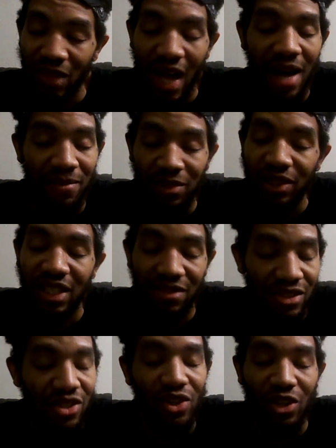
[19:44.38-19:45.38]
I believe
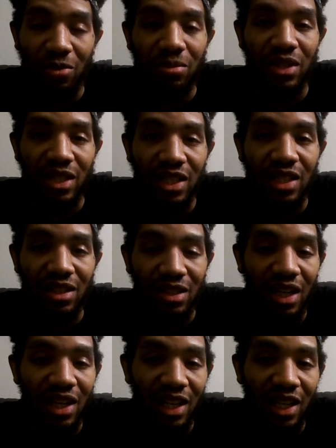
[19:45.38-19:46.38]
it's going to be
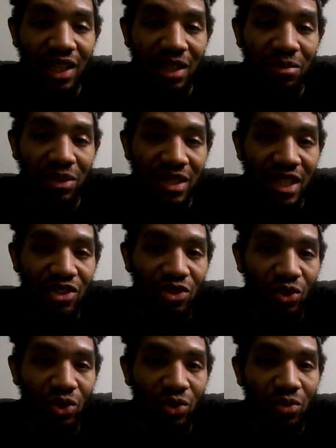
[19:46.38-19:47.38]
a
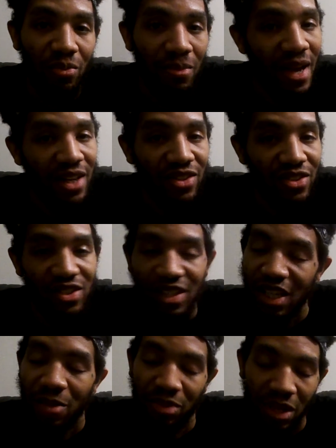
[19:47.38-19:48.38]
potential match.
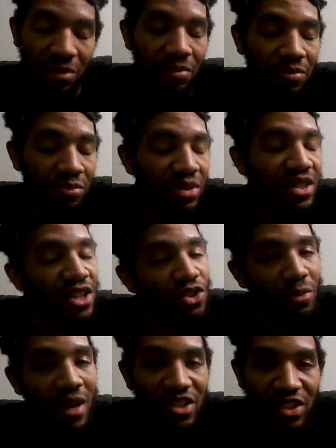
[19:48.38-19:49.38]
It could be a
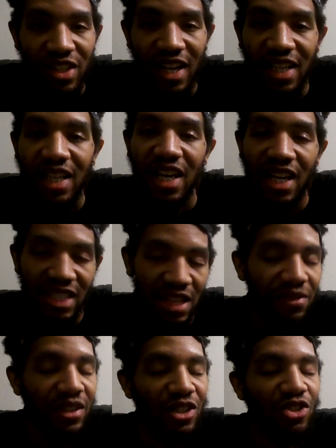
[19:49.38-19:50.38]
potential match of the night.
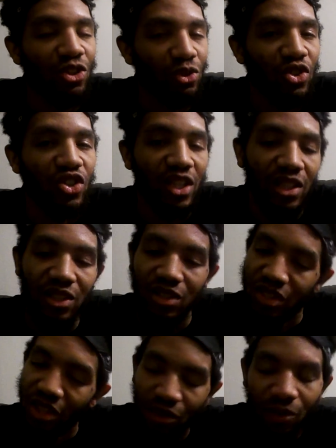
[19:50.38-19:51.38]
Definitely a show stealer.
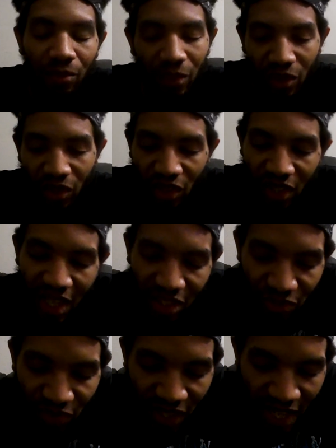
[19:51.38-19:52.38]
So be on the
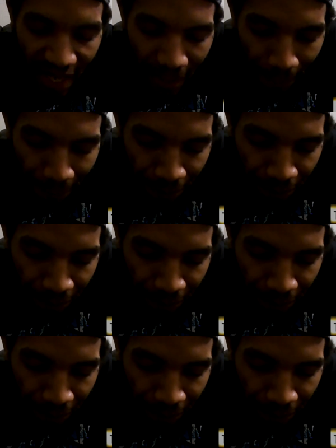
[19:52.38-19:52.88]
lookouts for that.